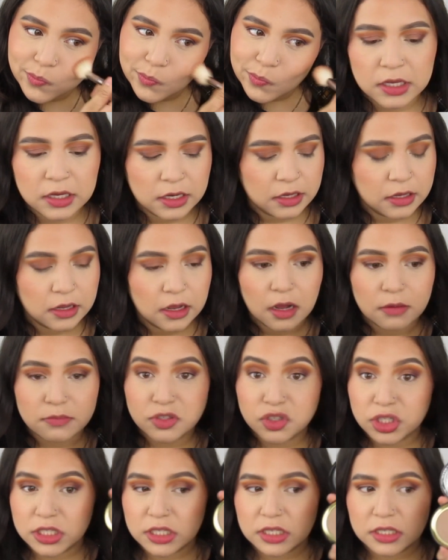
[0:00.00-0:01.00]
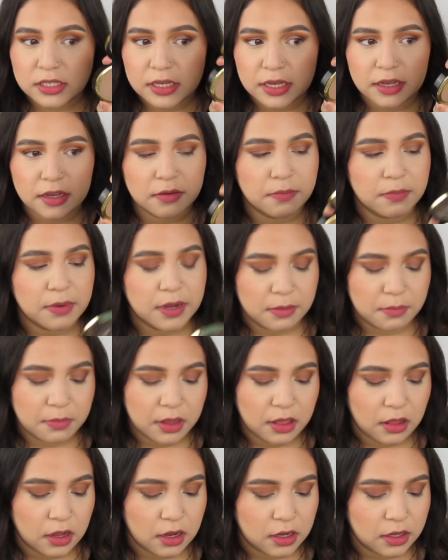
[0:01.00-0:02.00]
Okay, now I'm just gonna take my
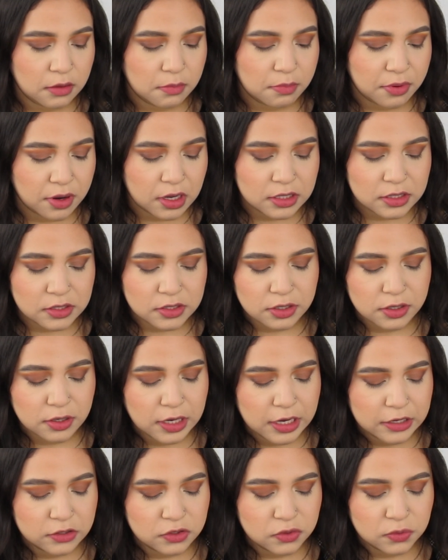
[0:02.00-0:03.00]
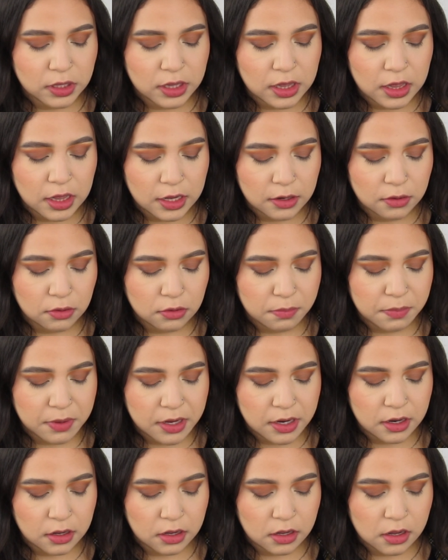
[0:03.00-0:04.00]
Milani bronzer and do a little
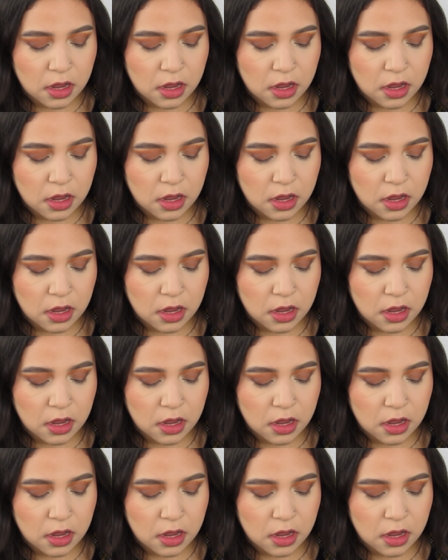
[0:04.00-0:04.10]
bit